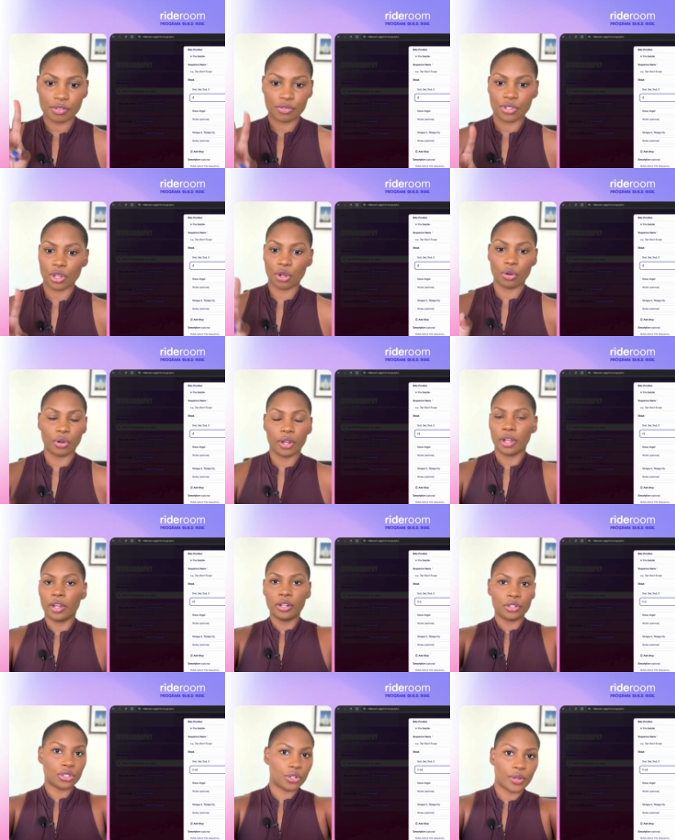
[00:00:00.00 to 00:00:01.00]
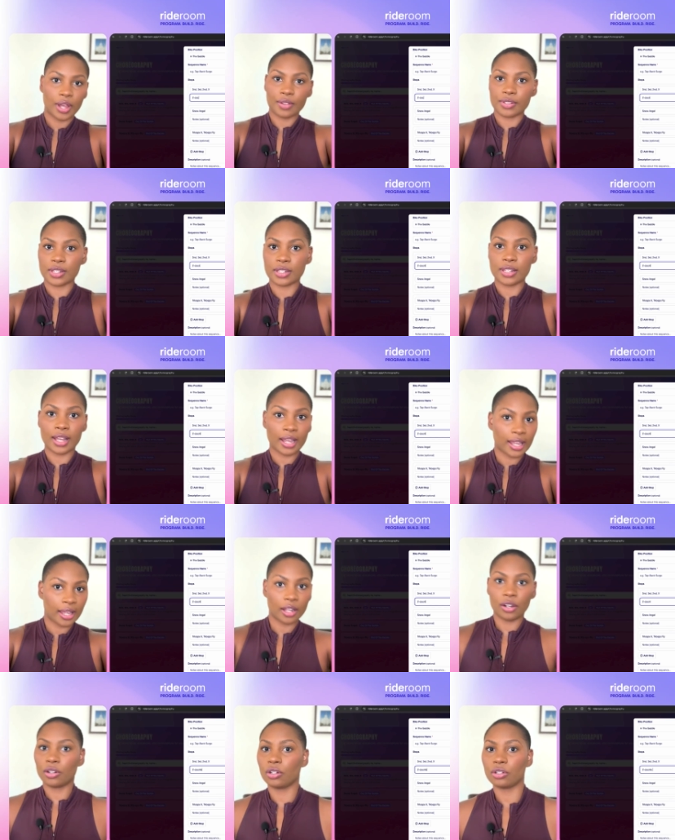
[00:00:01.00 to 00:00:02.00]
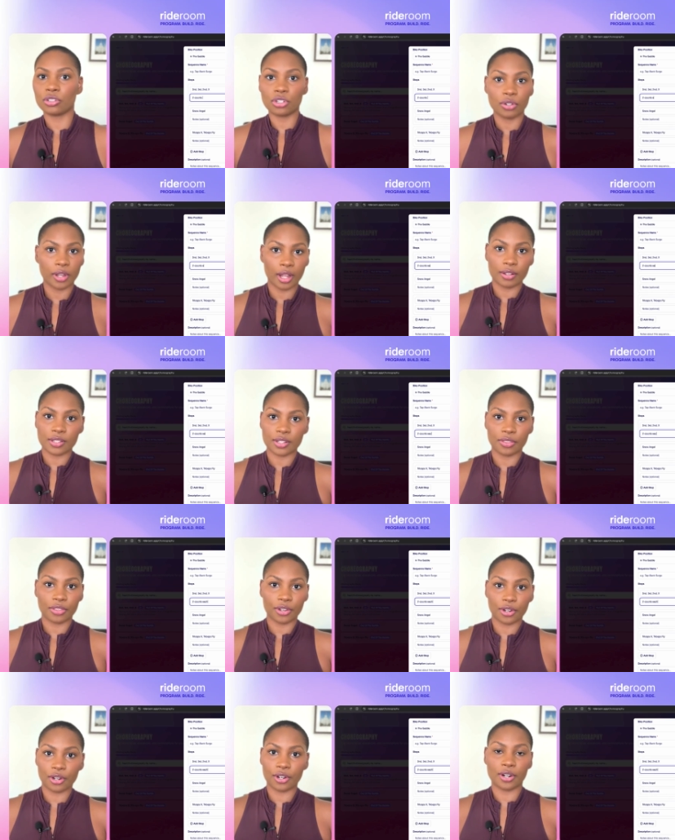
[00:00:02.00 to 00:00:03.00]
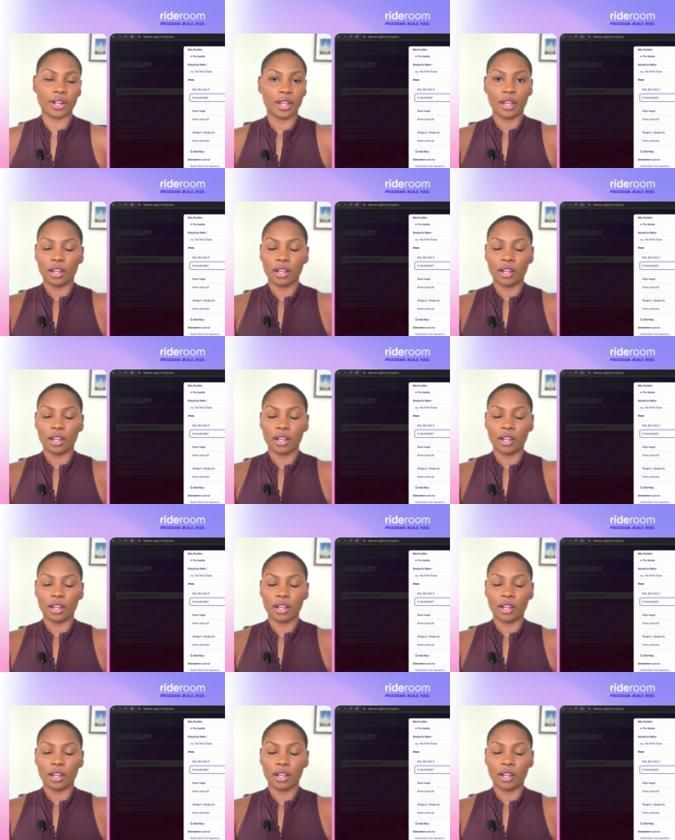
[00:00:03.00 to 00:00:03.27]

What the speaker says: So 2 counts a second, 2 counts in third.